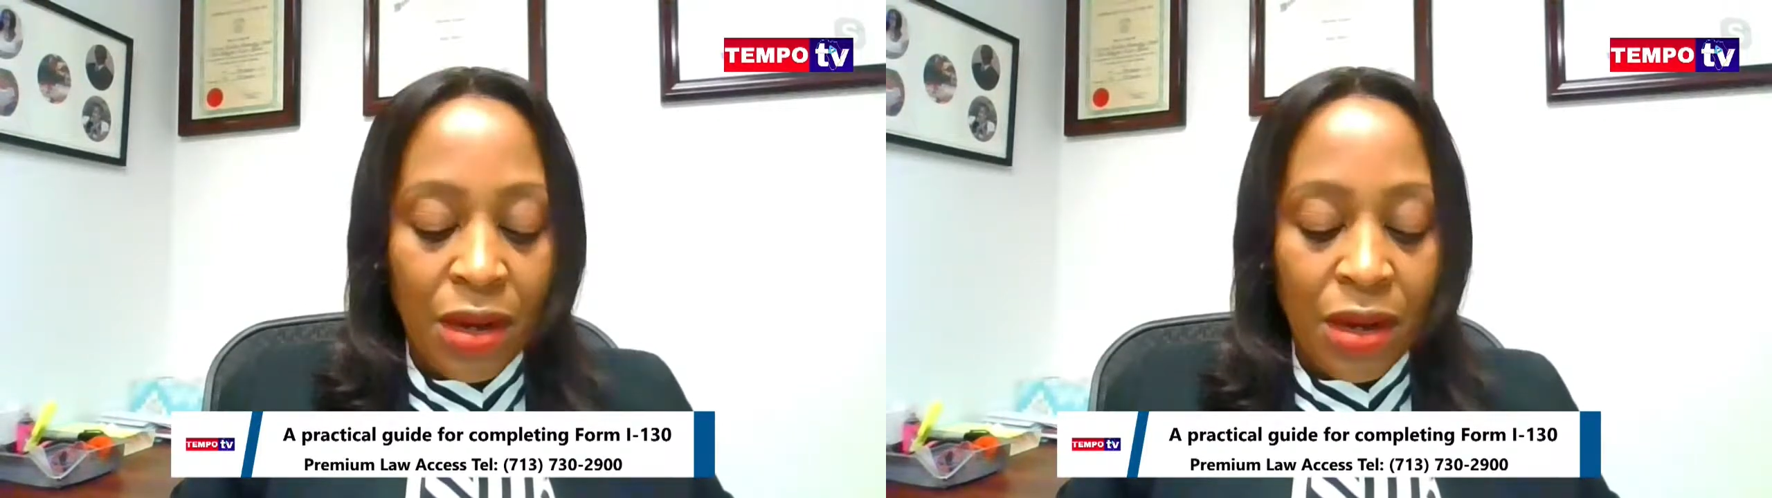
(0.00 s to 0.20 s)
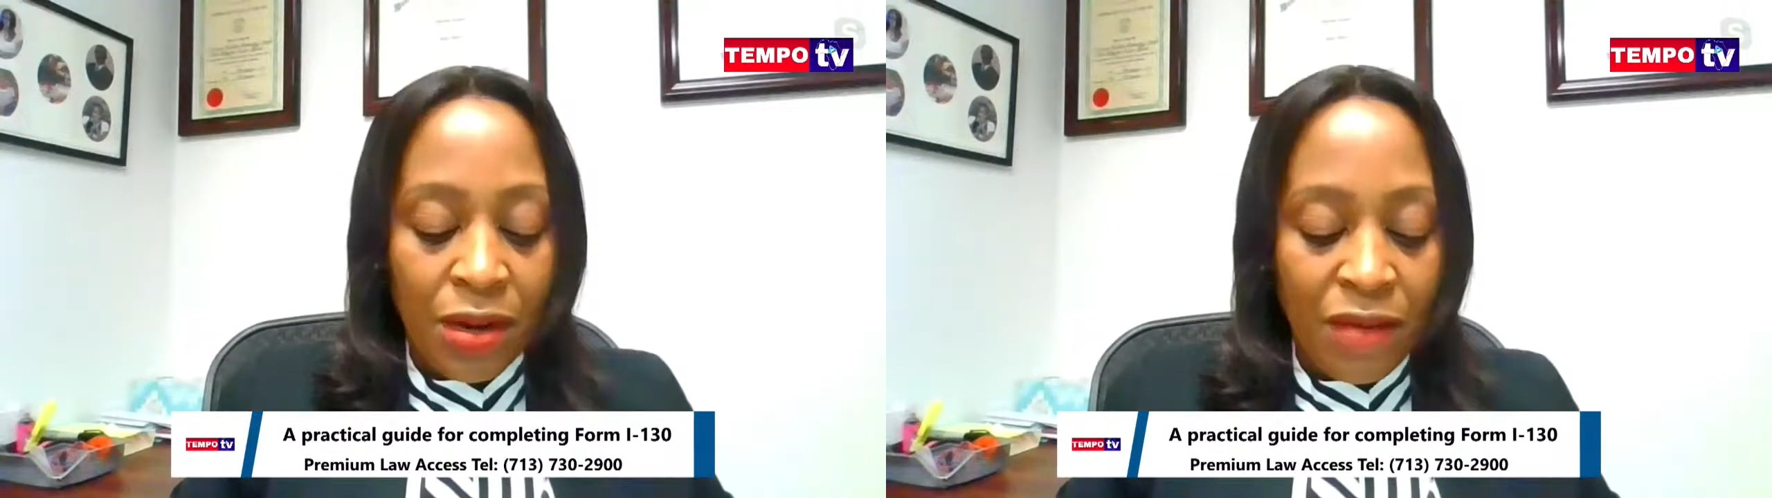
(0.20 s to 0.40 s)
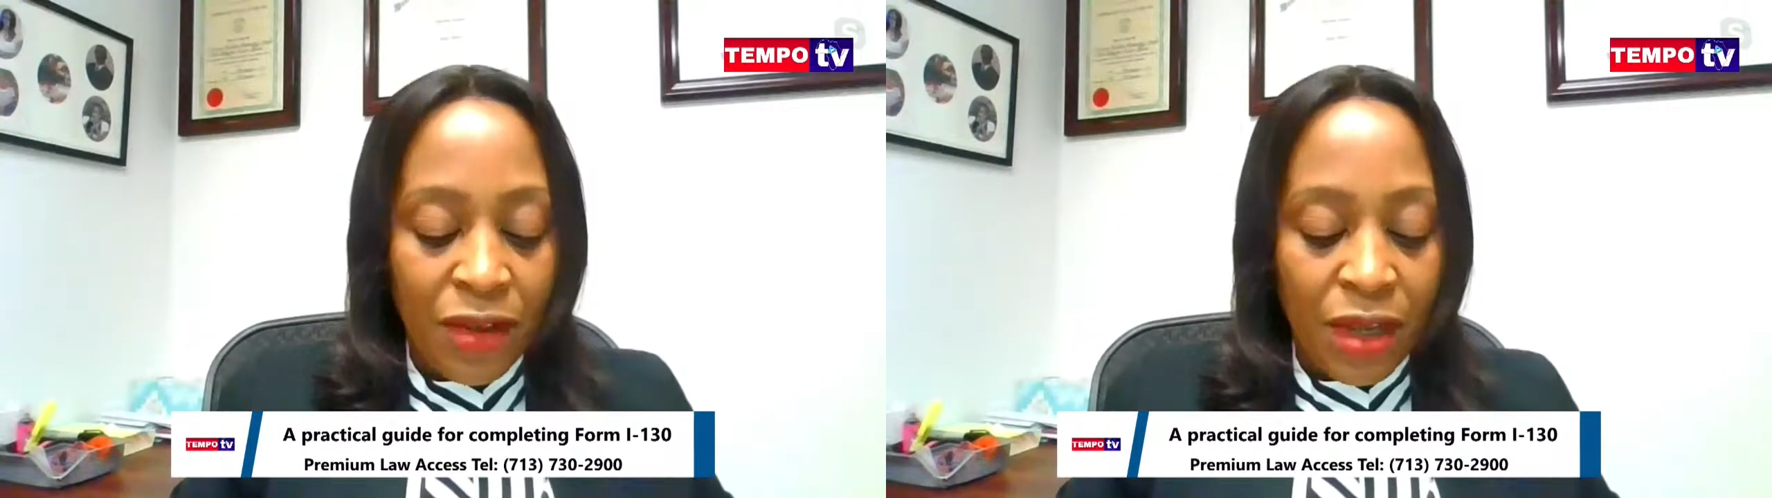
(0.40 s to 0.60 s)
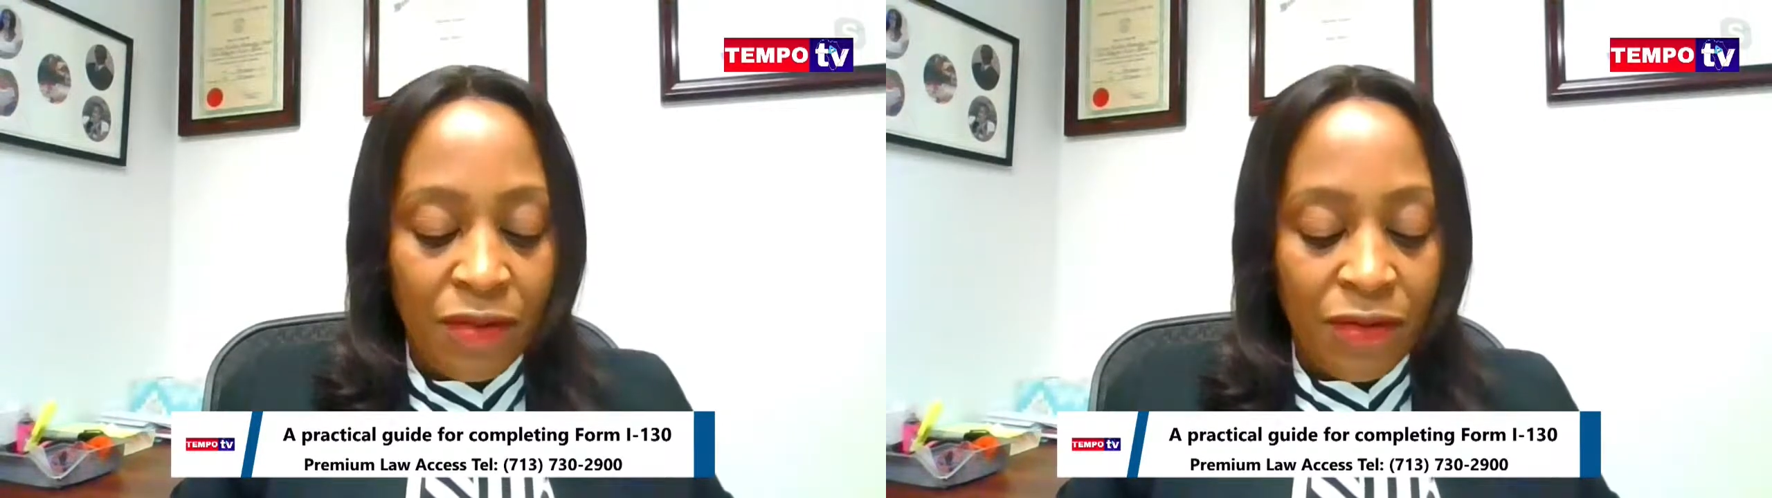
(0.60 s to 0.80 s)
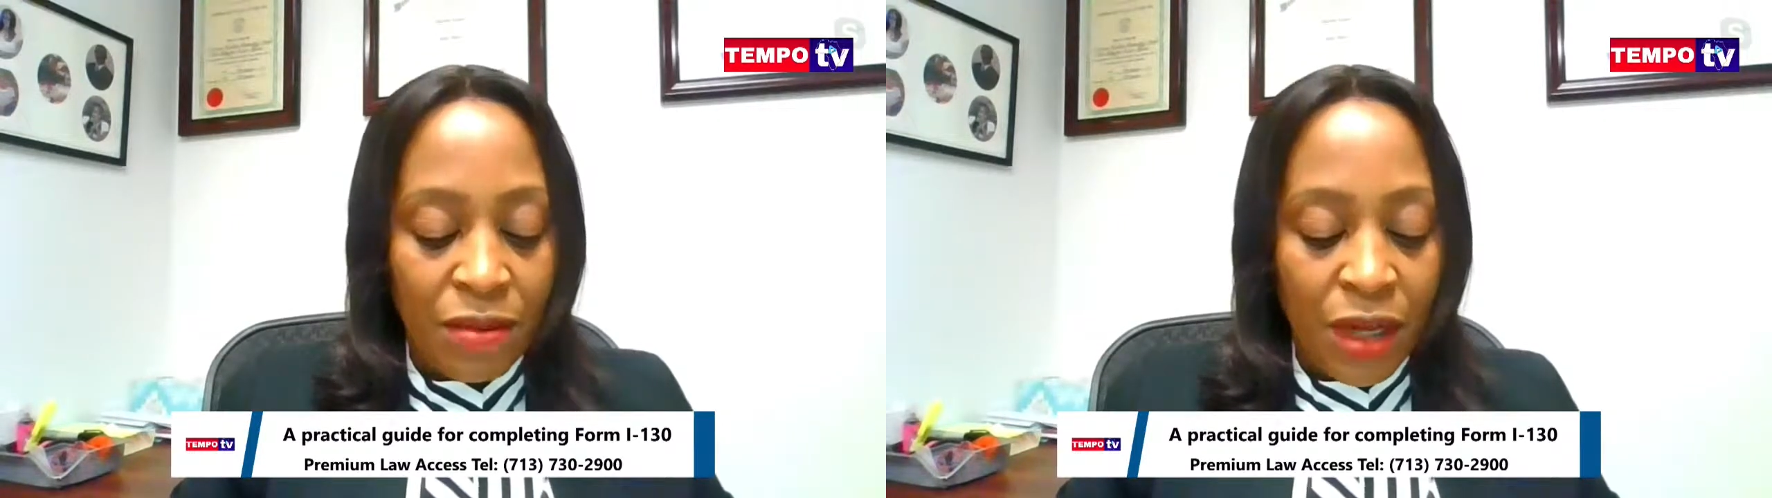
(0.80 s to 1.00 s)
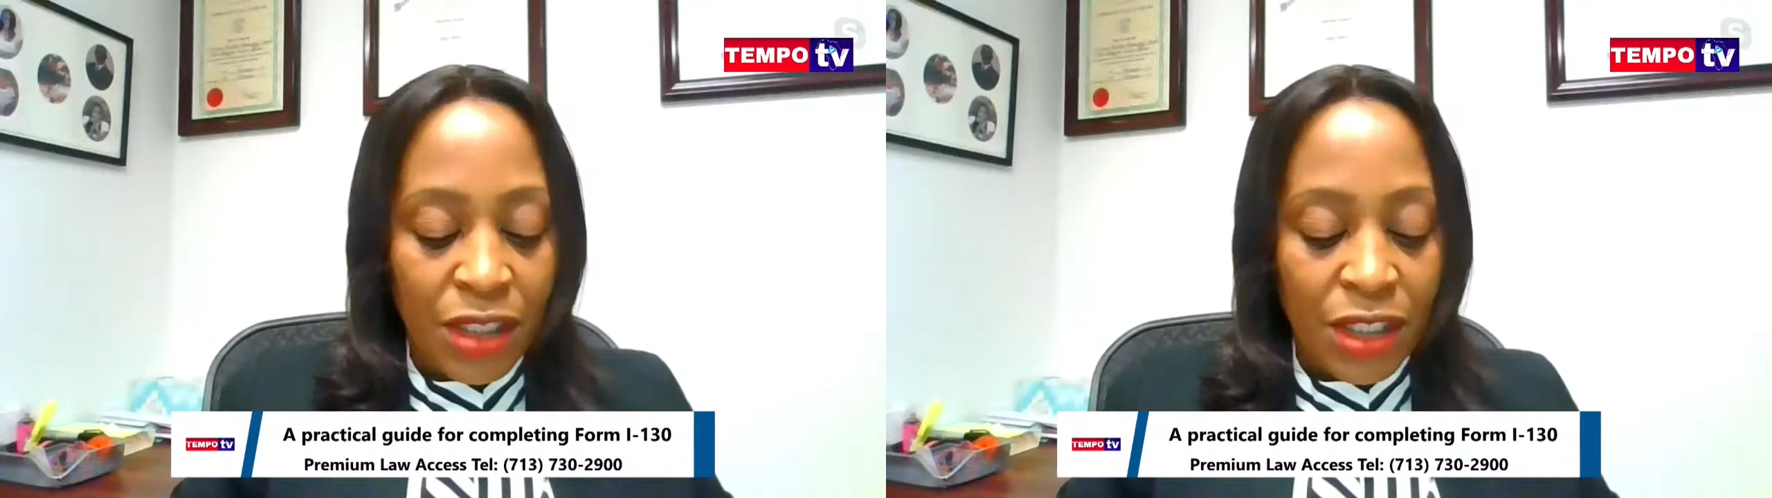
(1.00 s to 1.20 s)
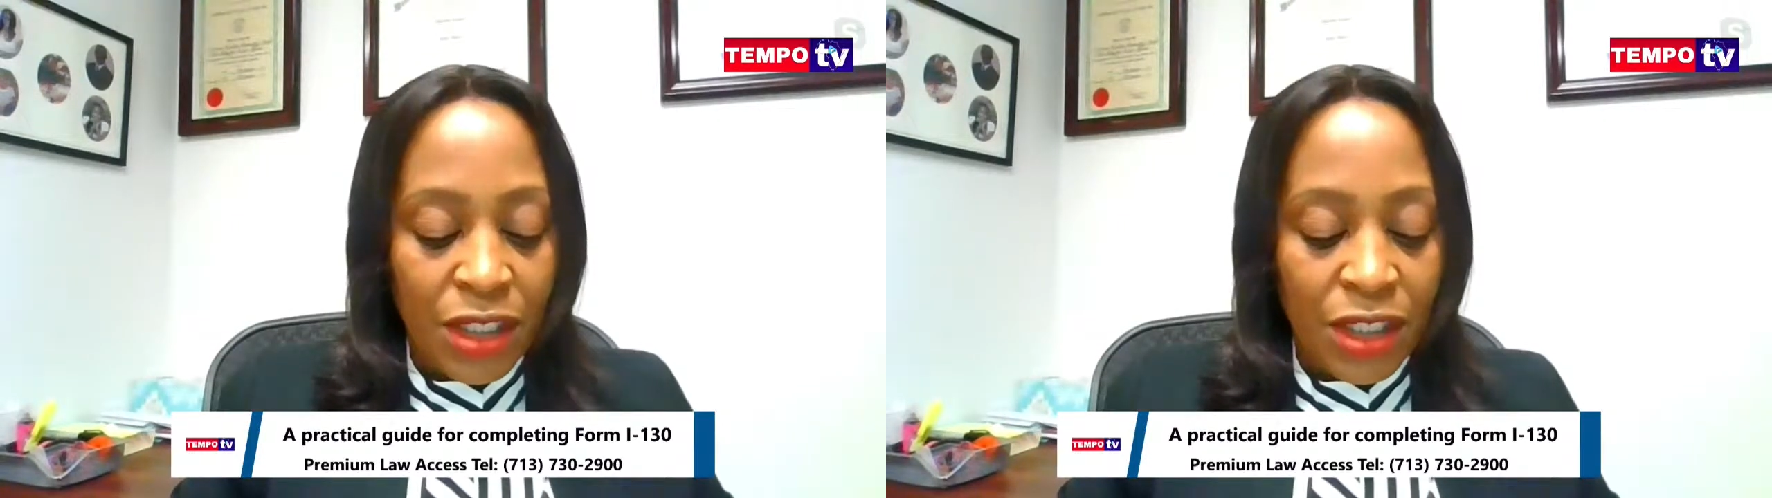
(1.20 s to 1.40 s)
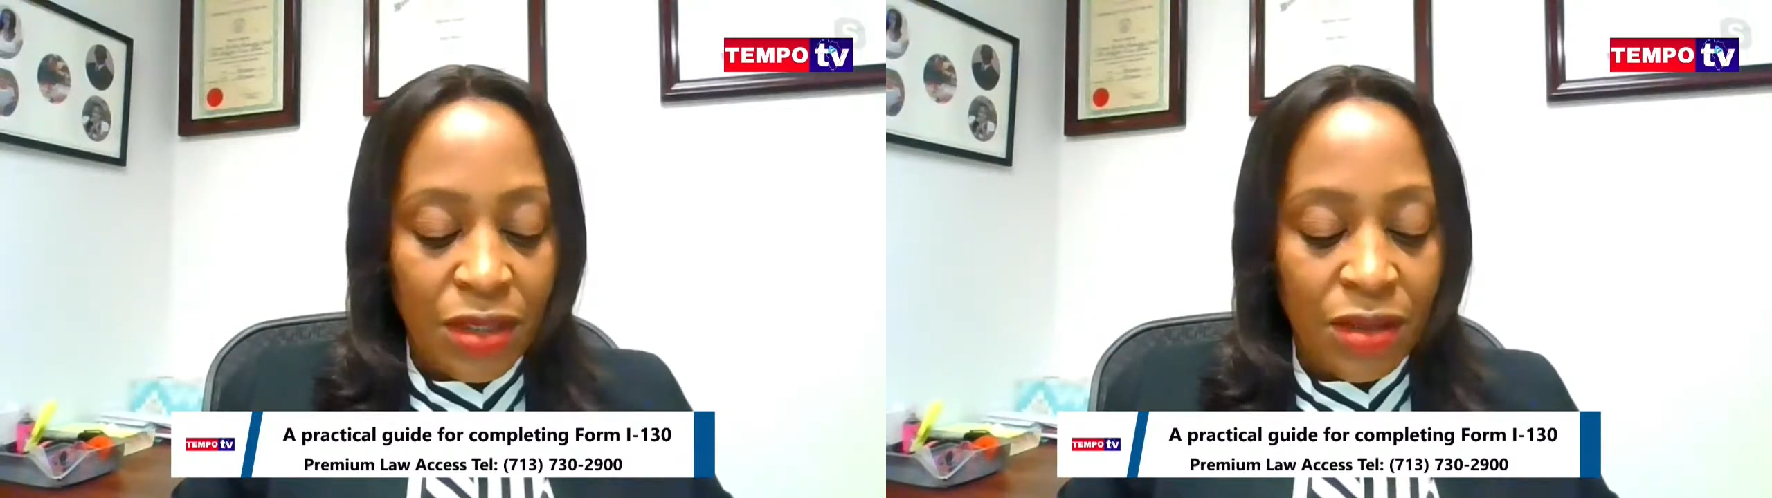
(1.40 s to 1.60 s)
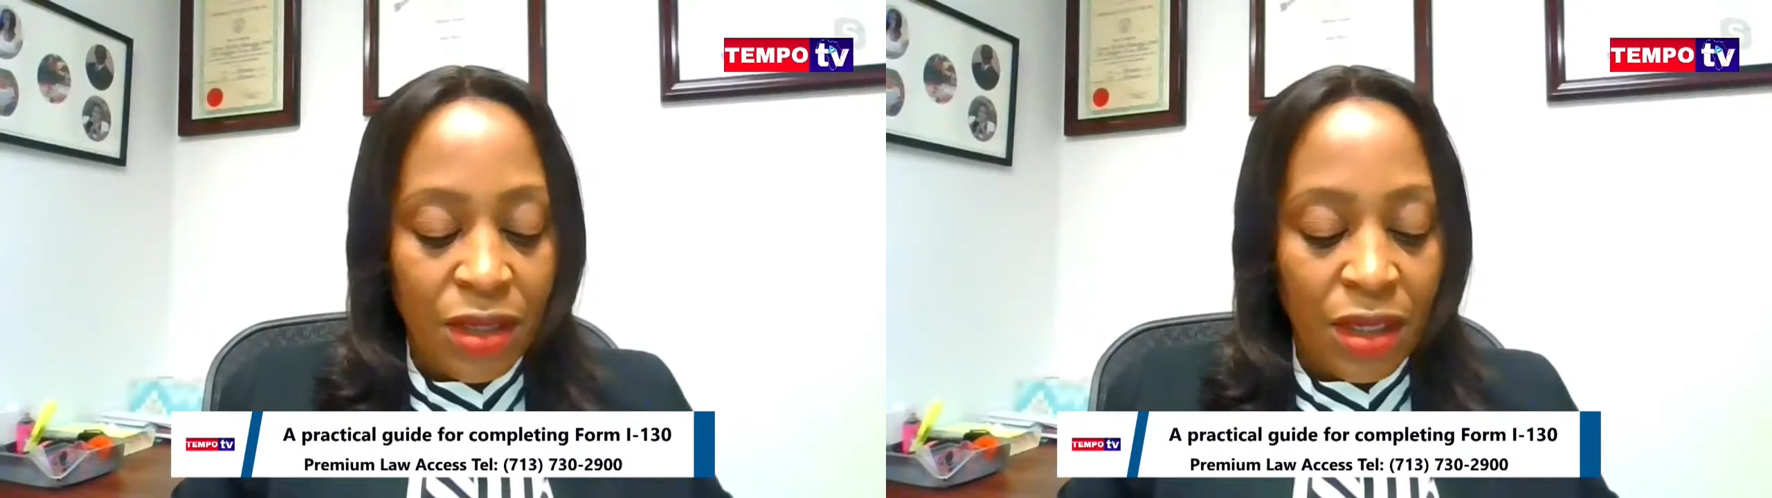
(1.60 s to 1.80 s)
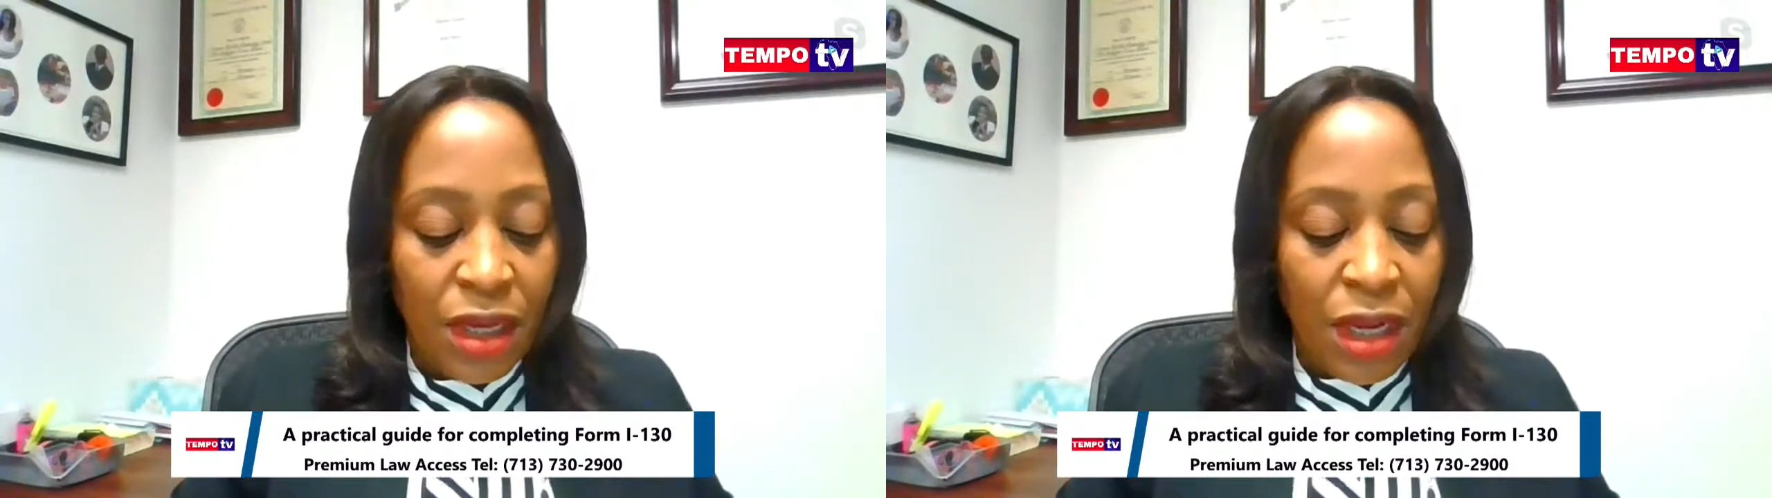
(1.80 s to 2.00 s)
biographic information.
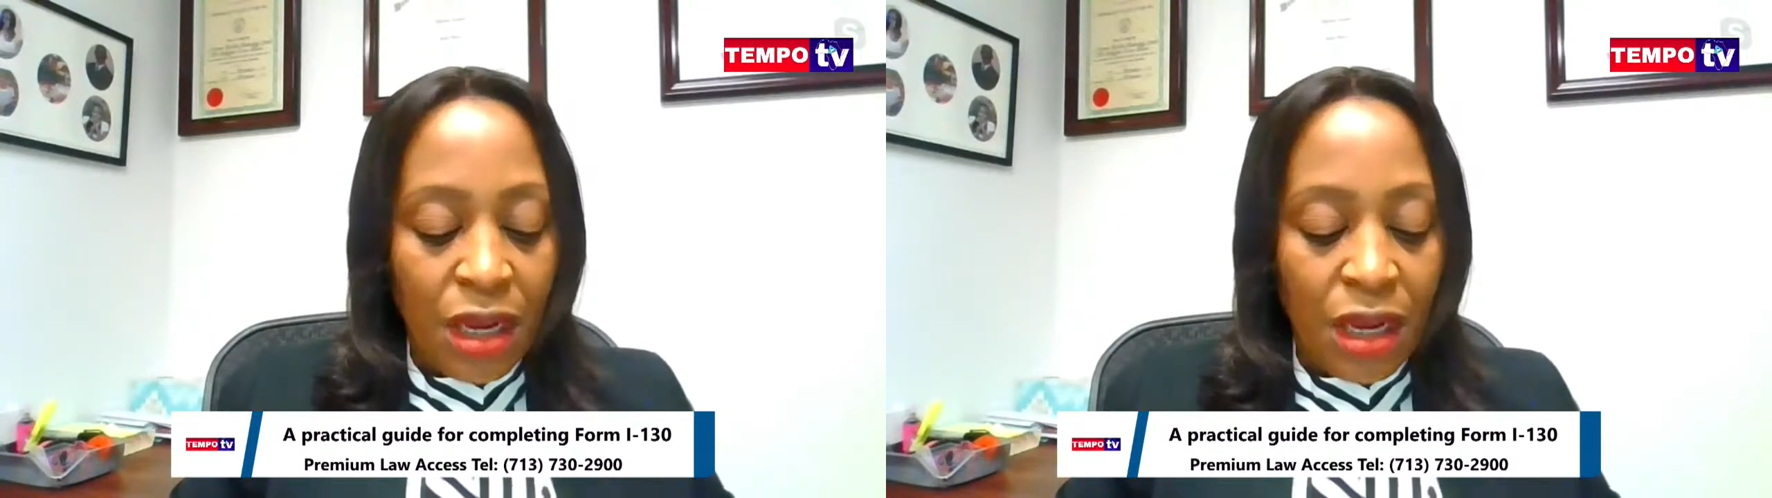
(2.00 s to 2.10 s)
